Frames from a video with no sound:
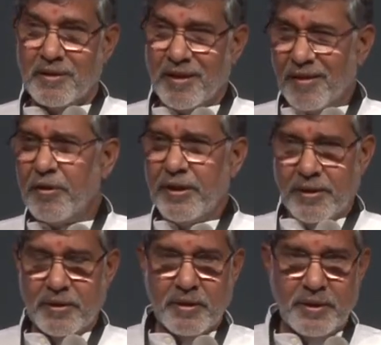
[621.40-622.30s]

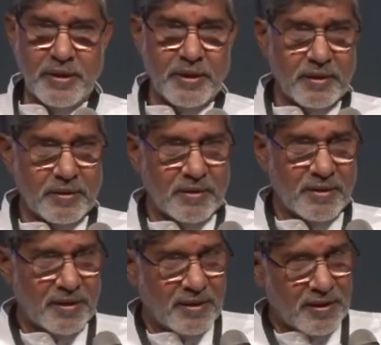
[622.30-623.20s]
conveniently
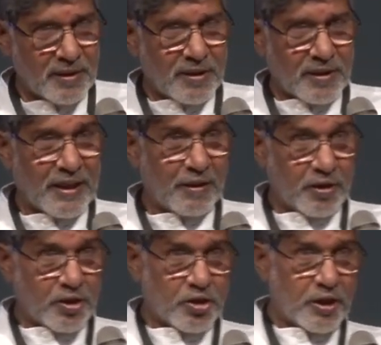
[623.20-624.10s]
gave
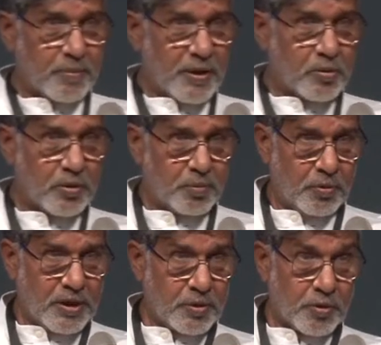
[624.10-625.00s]
her statement to the
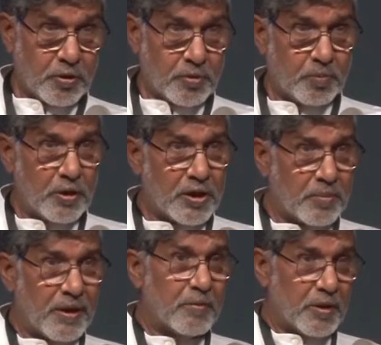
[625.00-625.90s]
police, because
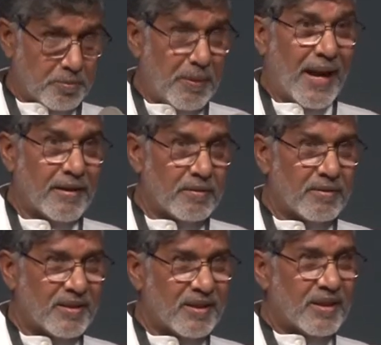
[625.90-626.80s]
policeman was man
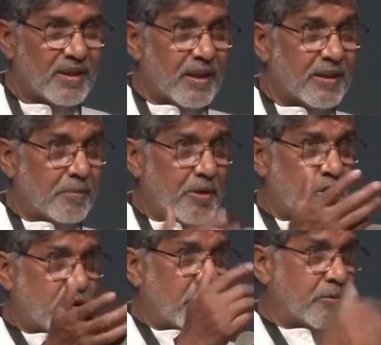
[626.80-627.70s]
and the
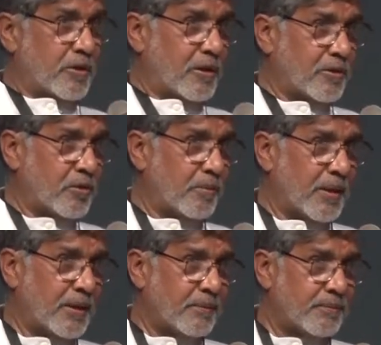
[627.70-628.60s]
magistrate was also a man.